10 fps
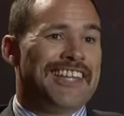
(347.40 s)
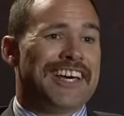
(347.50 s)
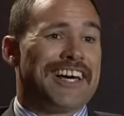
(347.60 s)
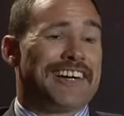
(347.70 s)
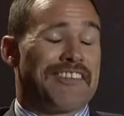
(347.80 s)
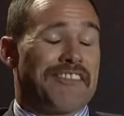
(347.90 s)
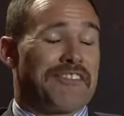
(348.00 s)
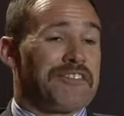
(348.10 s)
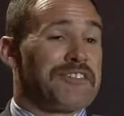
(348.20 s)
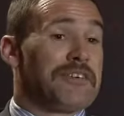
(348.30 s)

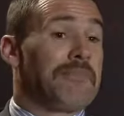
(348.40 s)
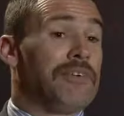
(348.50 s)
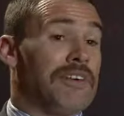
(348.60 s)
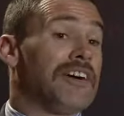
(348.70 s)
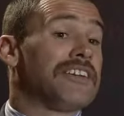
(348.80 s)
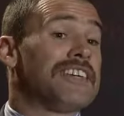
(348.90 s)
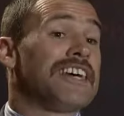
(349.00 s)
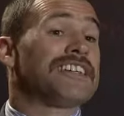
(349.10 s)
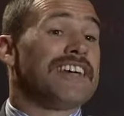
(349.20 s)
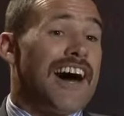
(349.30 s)

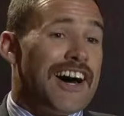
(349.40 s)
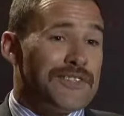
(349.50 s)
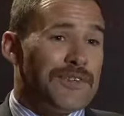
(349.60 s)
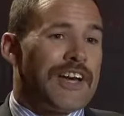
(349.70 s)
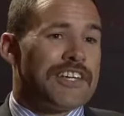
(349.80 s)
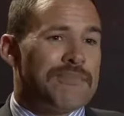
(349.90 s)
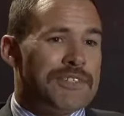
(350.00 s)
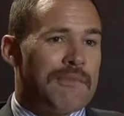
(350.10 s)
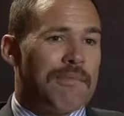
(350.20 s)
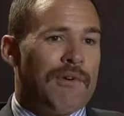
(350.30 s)
CSRs or
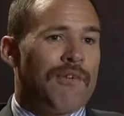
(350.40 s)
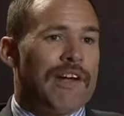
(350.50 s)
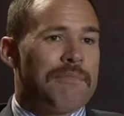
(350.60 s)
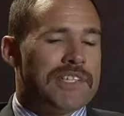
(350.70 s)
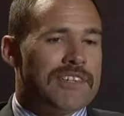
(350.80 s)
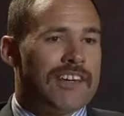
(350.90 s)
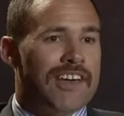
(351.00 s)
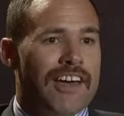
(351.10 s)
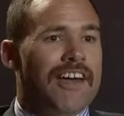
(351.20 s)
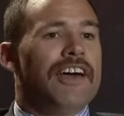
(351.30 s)
customer support reps
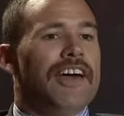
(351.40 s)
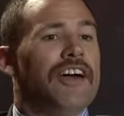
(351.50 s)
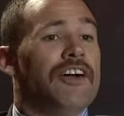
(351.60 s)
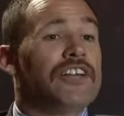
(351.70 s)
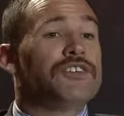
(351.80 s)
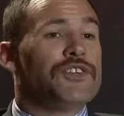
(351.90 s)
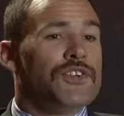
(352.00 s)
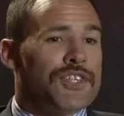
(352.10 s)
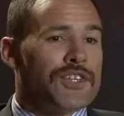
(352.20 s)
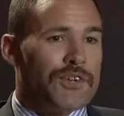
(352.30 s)
to
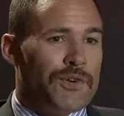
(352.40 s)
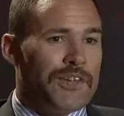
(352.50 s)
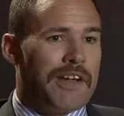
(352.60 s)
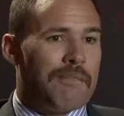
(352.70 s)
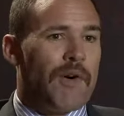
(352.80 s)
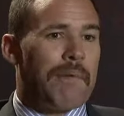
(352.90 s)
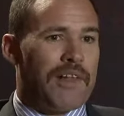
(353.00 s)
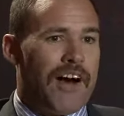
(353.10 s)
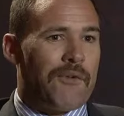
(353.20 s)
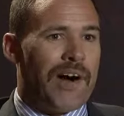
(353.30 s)
introduce the tool in a more
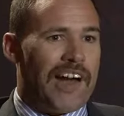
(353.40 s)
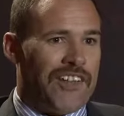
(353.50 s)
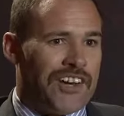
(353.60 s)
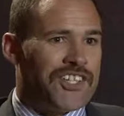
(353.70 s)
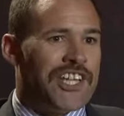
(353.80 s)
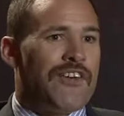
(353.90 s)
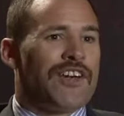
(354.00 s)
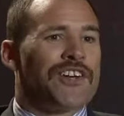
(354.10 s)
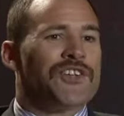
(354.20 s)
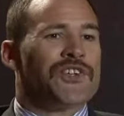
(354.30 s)
polite way, like
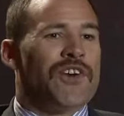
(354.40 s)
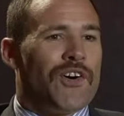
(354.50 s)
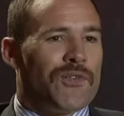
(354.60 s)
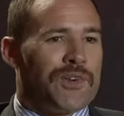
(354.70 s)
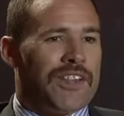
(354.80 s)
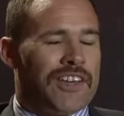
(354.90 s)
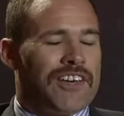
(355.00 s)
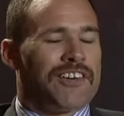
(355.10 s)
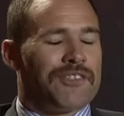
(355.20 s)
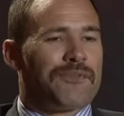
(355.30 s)
sharing control with
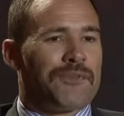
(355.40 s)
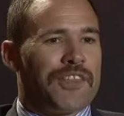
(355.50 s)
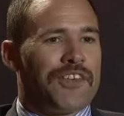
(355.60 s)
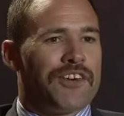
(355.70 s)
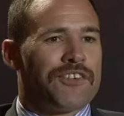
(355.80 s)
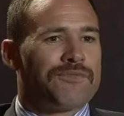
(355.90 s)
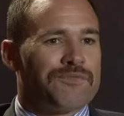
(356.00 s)
you.